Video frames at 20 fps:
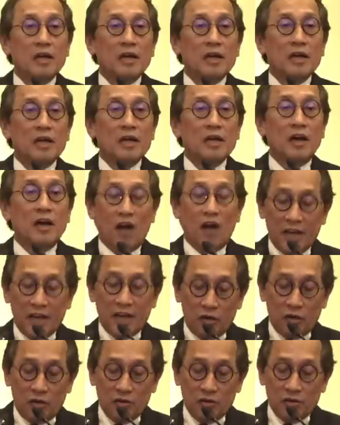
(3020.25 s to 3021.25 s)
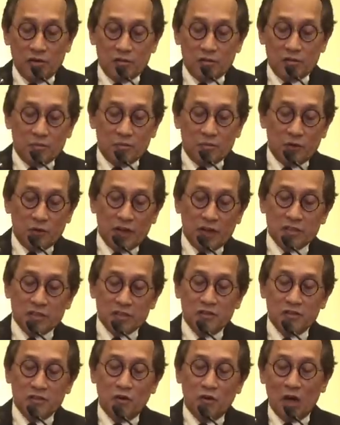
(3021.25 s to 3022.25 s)
Now, I don't profess to
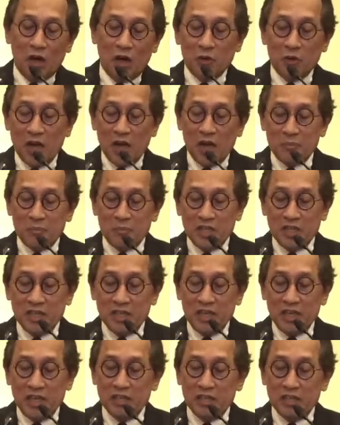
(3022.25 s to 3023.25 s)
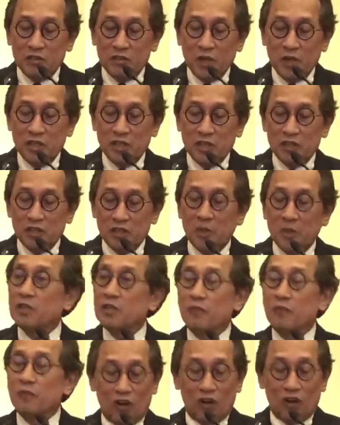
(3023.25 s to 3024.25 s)
know what will happen in
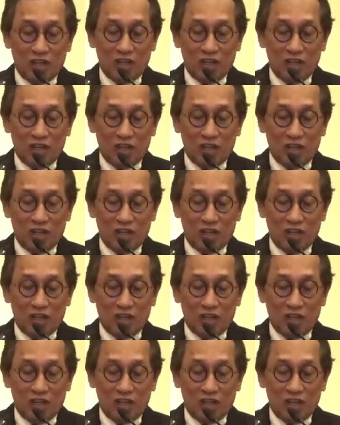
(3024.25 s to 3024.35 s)
2024.